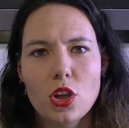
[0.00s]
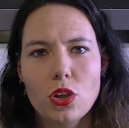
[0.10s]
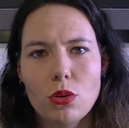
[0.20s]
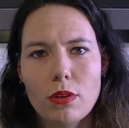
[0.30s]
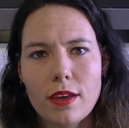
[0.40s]

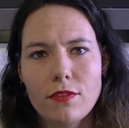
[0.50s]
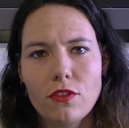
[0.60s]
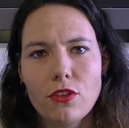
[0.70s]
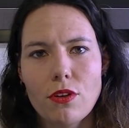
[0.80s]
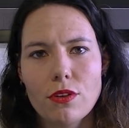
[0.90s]
You have
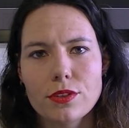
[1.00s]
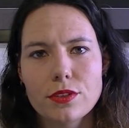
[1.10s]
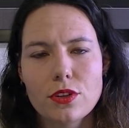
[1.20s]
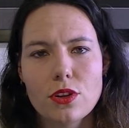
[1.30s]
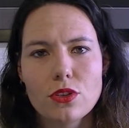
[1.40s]

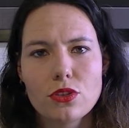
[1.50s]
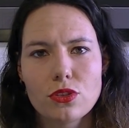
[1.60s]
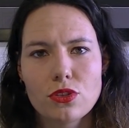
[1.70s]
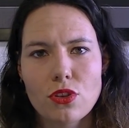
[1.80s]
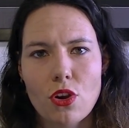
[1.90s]
crossed
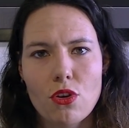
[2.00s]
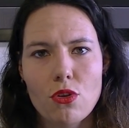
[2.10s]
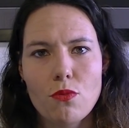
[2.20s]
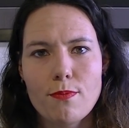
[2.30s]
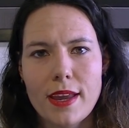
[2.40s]

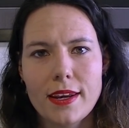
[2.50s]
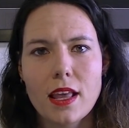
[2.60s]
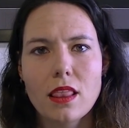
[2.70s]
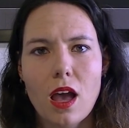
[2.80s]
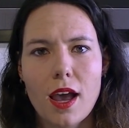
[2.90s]
so many
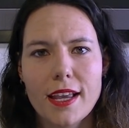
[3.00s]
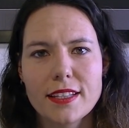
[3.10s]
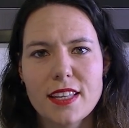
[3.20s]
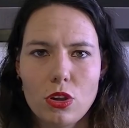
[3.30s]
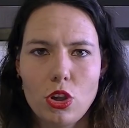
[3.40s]

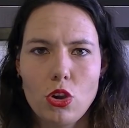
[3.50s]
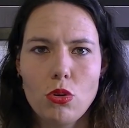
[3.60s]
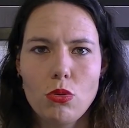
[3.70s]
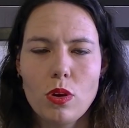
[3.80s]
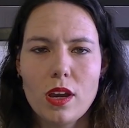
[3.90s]
lines.
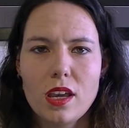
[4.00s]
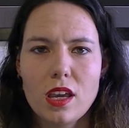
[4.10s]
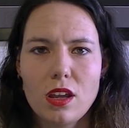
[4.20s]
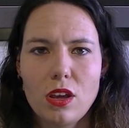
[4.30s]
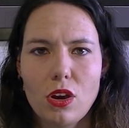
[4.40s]
You
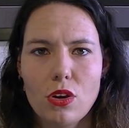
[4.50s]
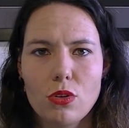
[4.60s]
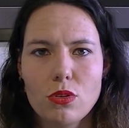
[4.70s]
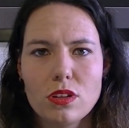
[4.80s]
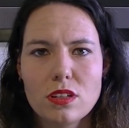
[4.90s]
can go
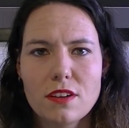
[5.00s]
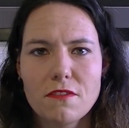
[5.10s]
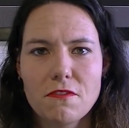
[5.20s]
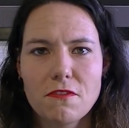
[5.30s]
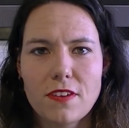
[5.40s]
to
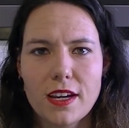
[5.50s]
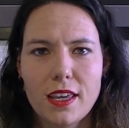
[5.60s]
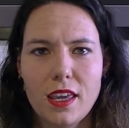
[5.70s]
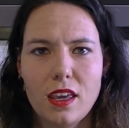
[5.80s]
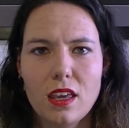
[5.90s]

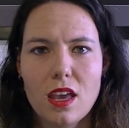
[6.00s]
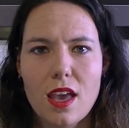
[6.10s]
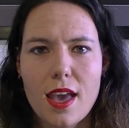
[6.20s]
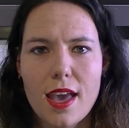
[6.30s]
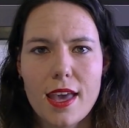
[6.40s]
fucking
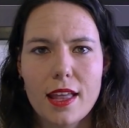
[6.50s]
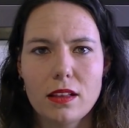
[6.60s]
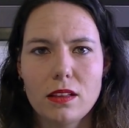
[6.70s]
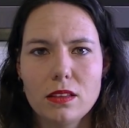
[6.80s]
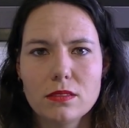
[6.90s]
hell.